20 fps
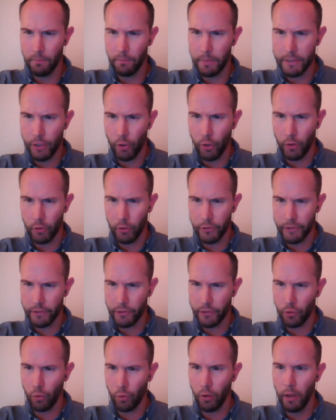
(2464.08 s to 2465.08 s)

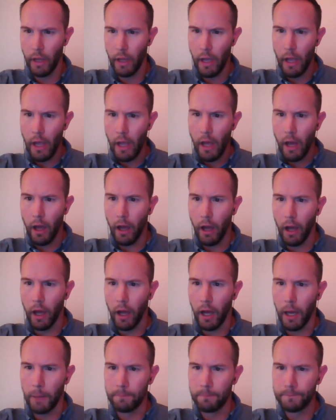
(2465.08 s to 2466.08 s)

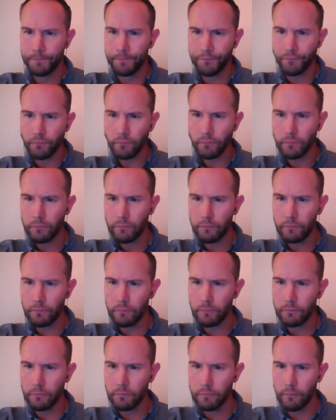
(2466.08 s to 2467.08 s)
their um, materials um,
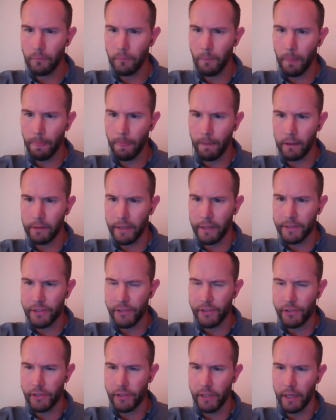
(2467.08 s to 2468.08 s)

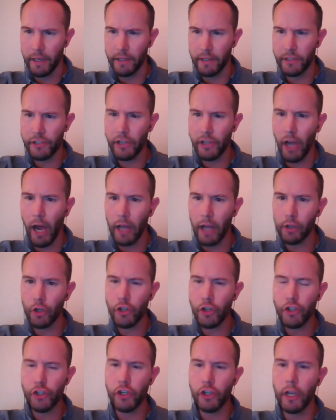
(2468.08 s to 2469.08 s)
let's see,
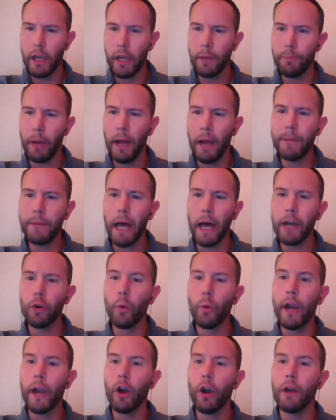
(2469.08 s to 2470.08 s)
scholarship. I'm not
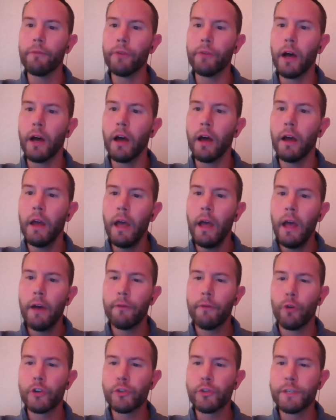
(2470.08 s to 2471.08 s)
aware of a
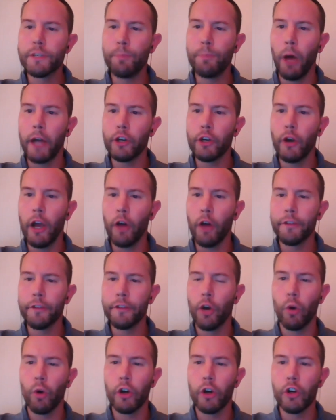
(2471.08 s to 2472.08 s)
first responder
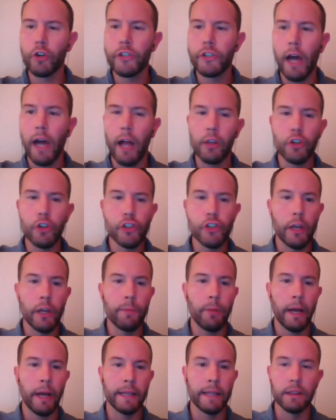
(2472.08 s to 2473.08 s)
healthcare worker
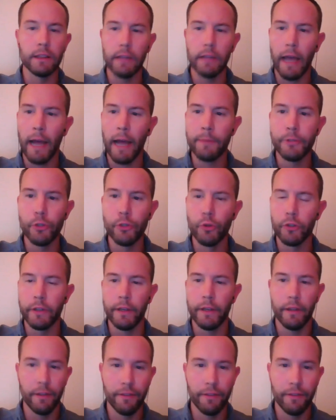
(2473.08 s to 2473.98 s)
scholarship. I absolutely